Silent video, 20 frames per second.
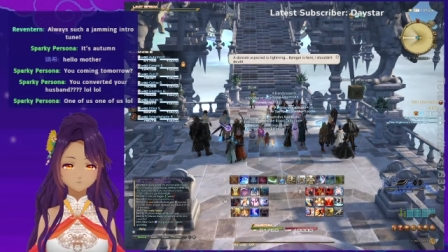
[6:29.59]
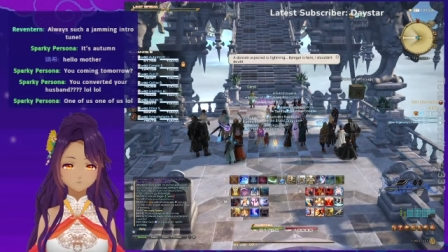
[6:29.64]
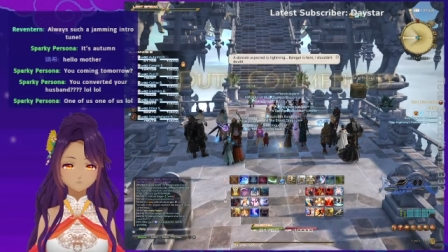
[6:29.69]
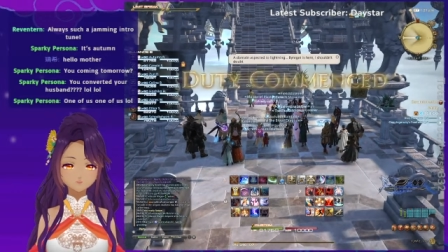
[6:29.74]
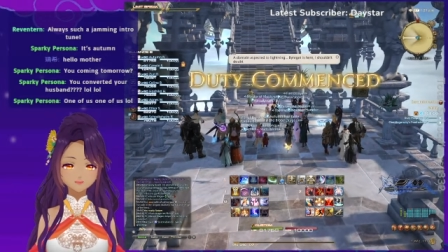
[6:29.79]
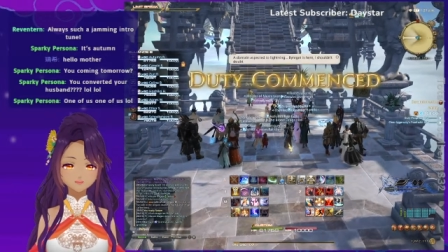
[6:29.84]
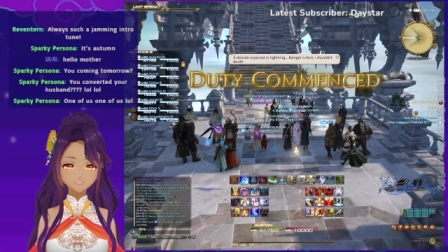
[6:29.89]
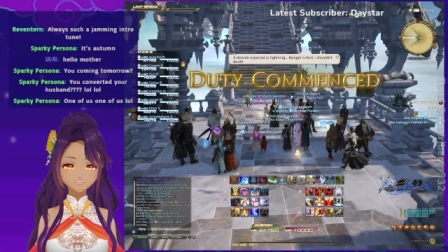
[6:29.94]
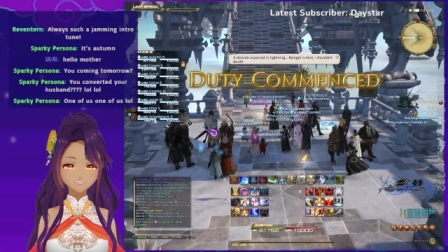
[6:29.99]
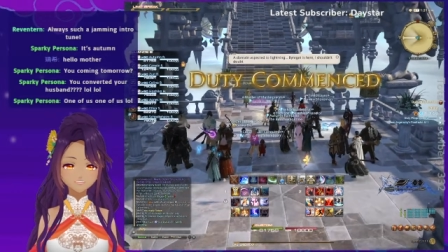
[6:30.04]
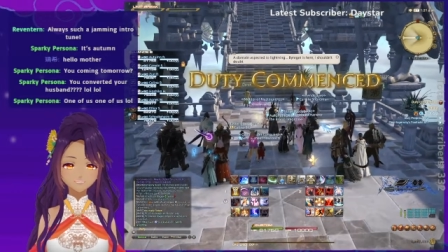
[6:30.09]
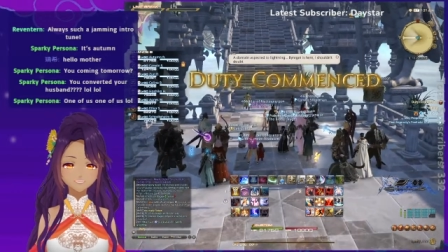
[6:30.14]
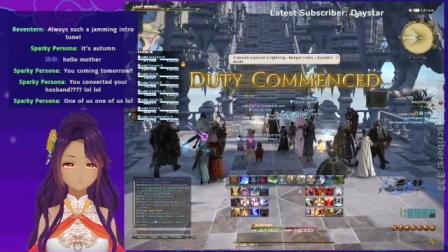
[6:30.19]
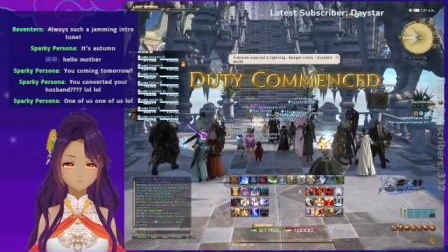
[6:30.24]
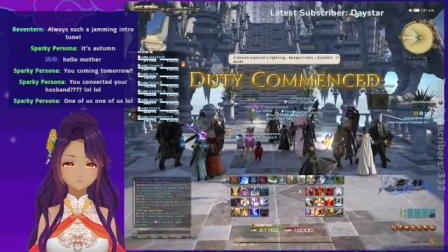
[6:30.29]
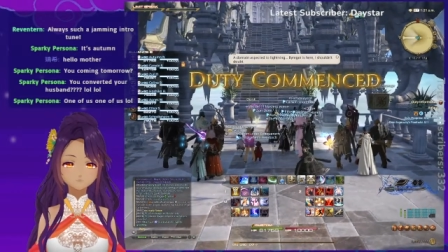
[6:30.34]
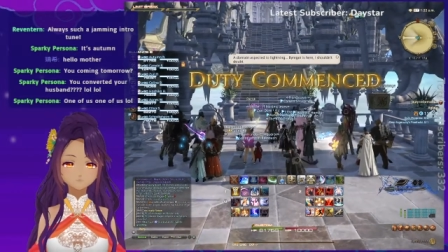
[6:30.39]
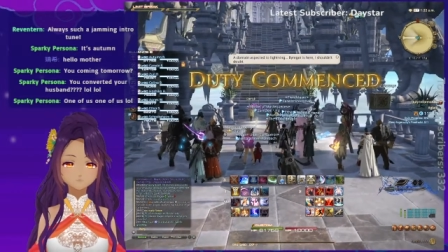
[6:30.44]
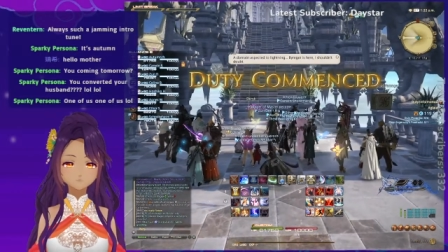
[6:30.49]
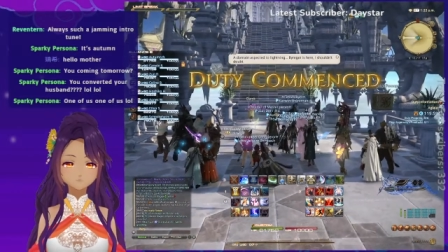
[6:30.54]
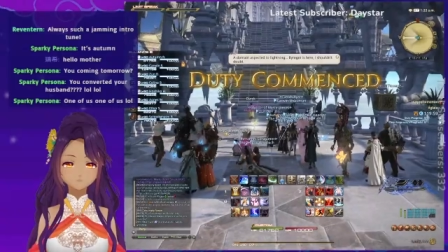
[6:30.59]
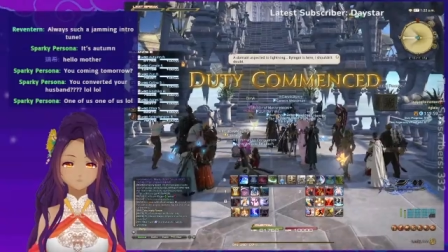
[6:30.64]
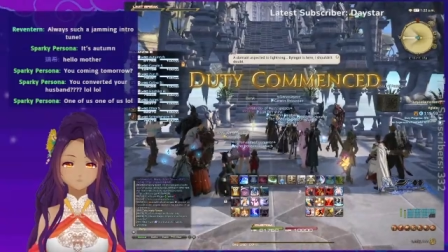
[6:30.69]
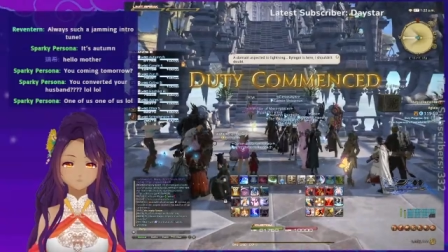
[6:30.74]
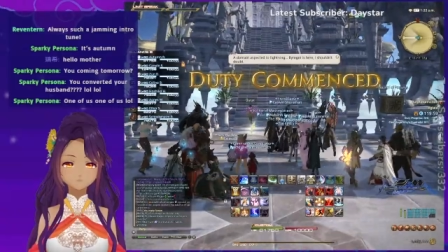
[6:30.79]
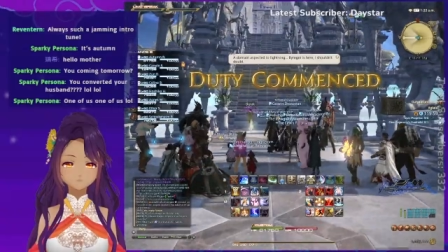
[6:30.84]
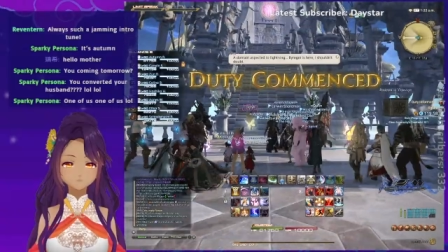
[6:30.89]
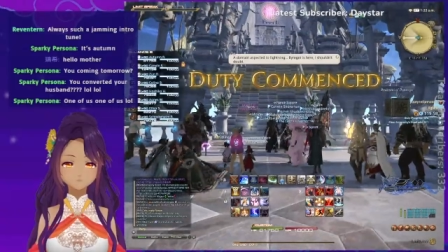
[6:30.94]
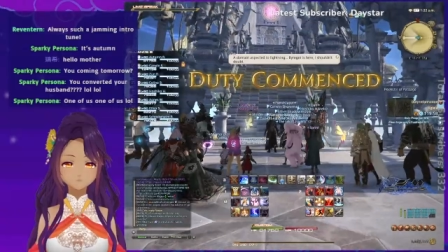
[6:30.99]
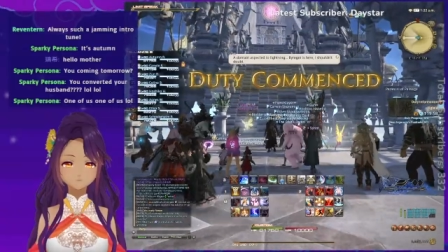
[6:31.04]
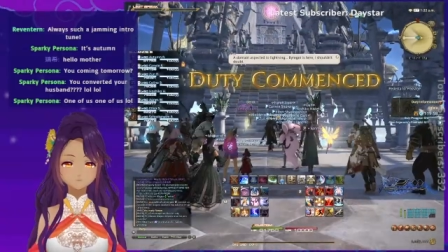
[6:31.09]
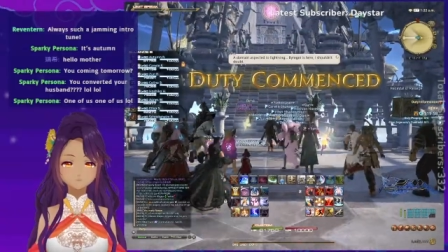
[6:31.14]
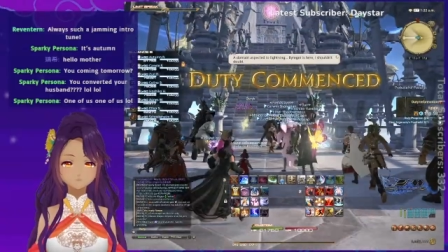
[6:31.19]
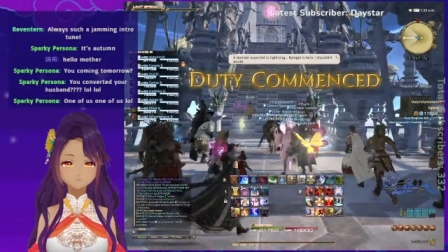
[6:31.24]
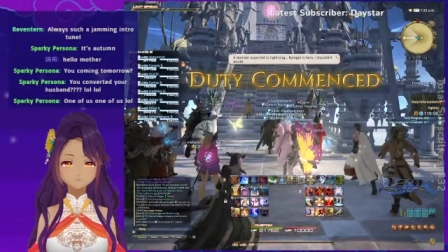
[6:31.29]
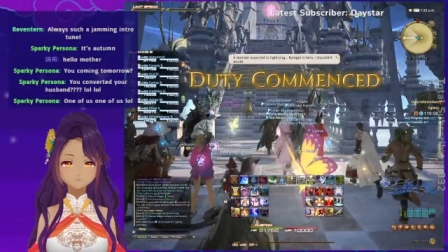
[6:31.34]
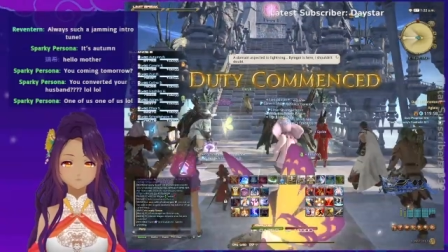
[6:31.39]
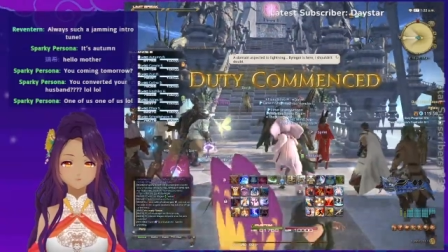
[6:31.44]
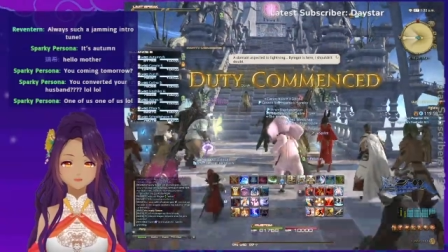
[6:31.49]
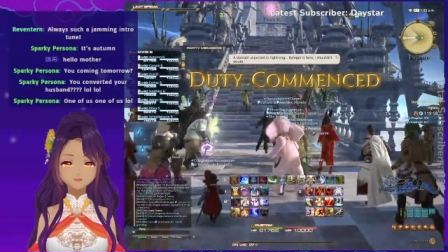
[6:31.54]
But yeah.
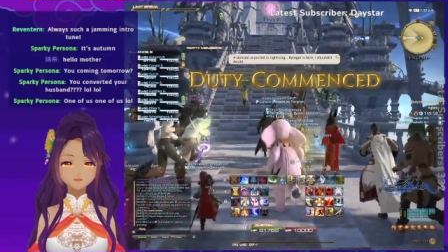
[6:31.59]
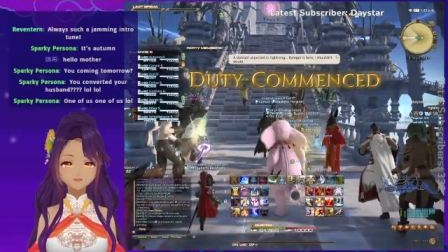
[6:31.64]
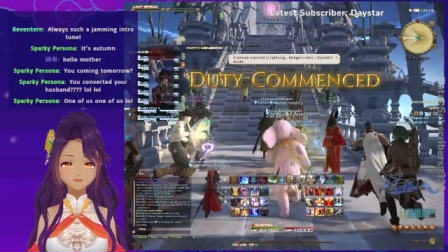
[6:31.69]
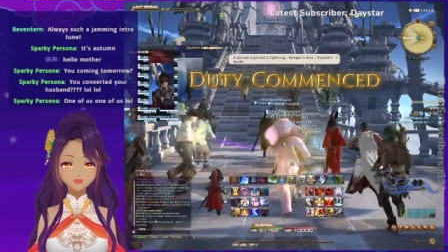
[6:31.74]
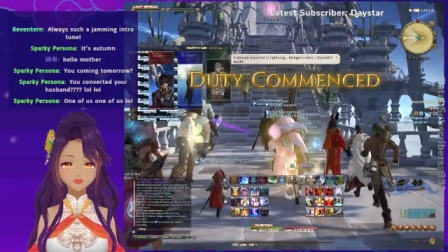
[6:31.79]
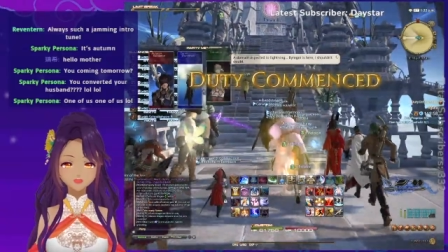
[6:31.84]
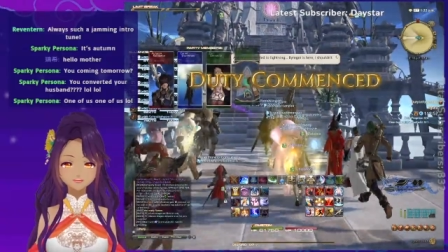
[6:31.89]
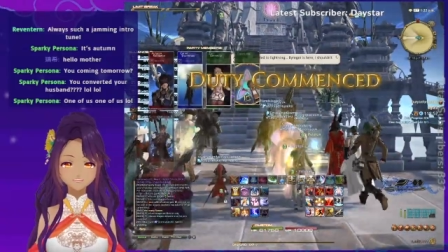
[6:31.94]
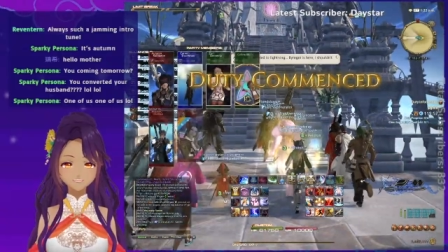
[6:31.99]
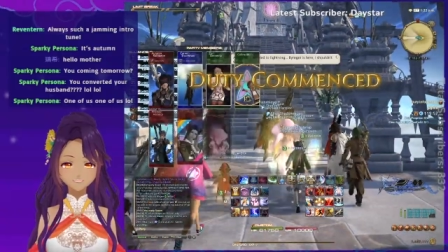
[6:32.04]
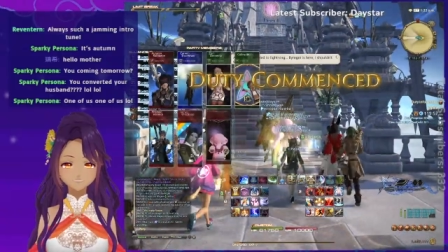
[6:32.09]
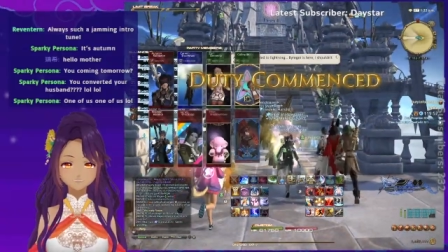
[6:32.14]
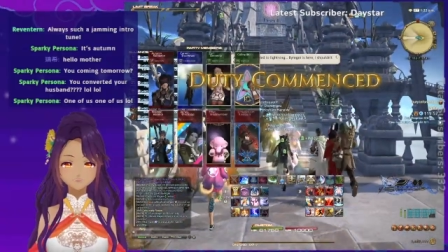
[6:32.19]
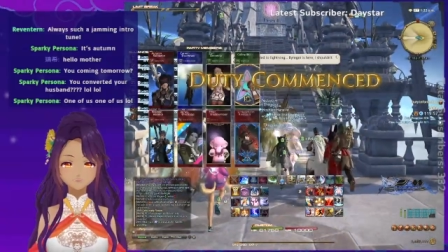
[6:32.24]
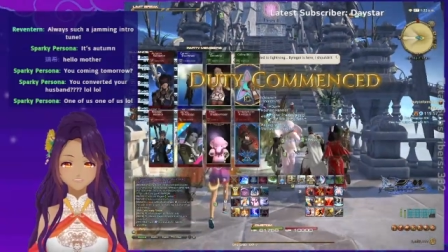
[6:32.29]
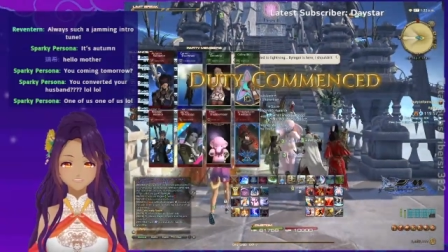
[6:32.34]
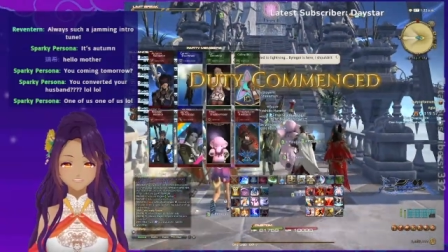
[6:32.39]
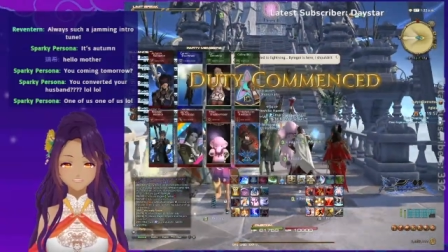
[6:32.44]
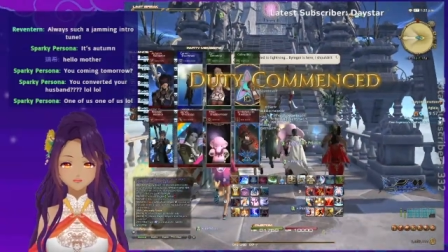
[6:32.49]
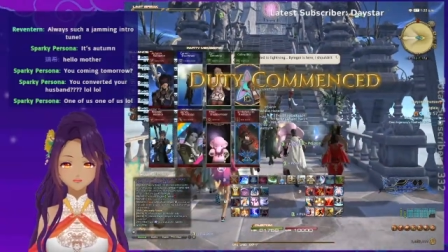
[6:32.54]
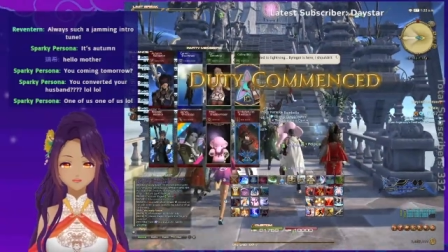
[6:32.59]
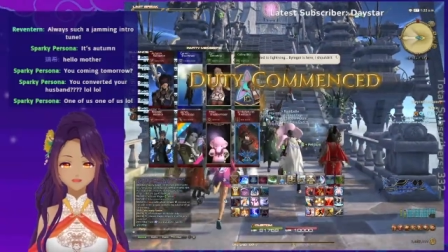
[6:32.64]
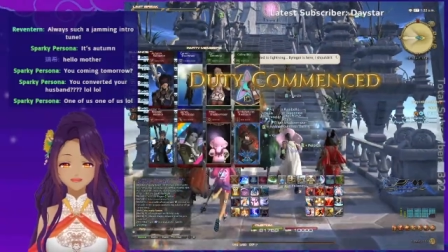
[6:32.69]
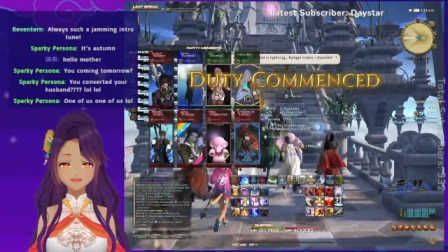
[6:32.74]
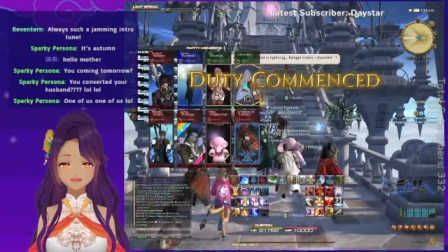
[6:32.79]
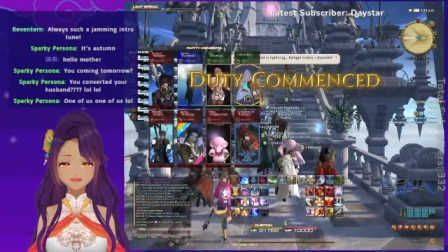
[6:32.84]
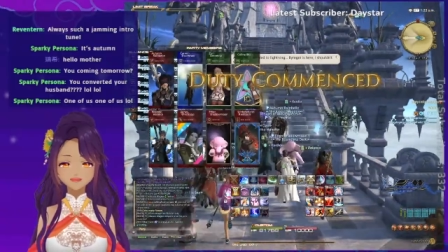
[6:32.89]
We'll be okay today, I think.